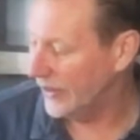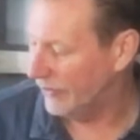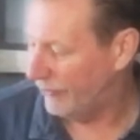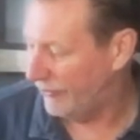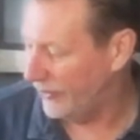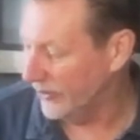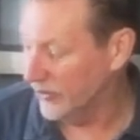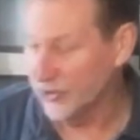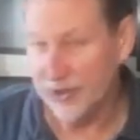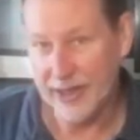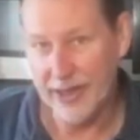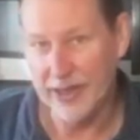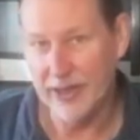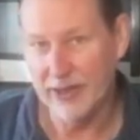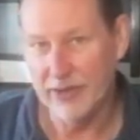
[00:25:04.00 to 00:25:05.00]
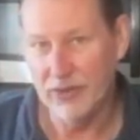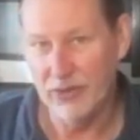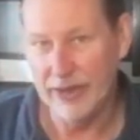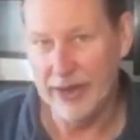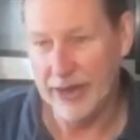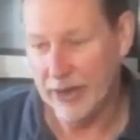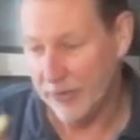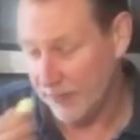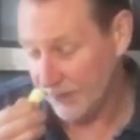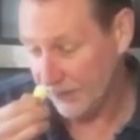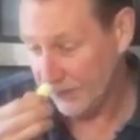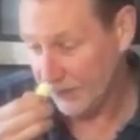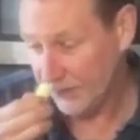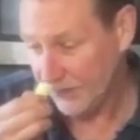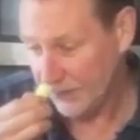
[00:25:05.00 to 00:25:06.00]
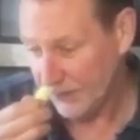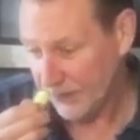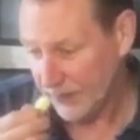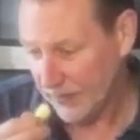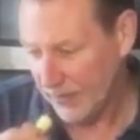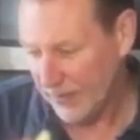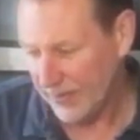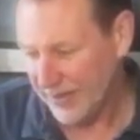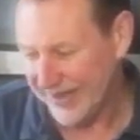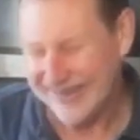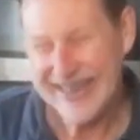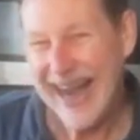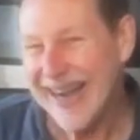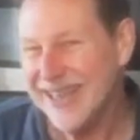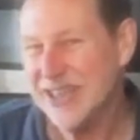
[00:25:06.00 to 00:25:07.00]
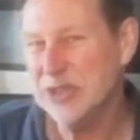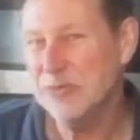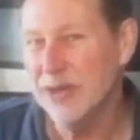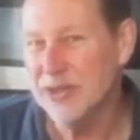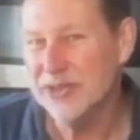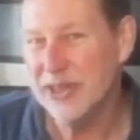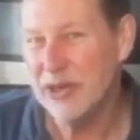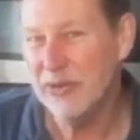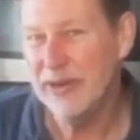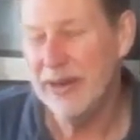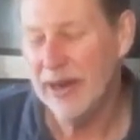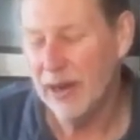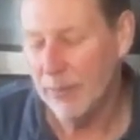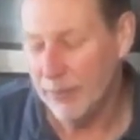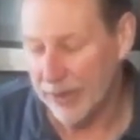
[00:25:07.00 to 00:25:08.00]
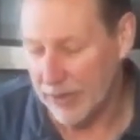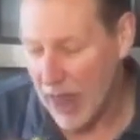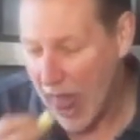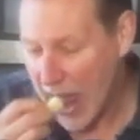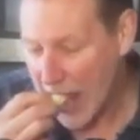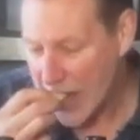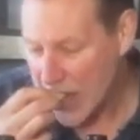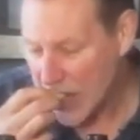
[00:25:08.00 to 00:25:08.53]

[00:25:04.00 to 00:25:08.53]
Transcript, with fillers: it feels like Gruyere. It kind of smells like Gruyere, but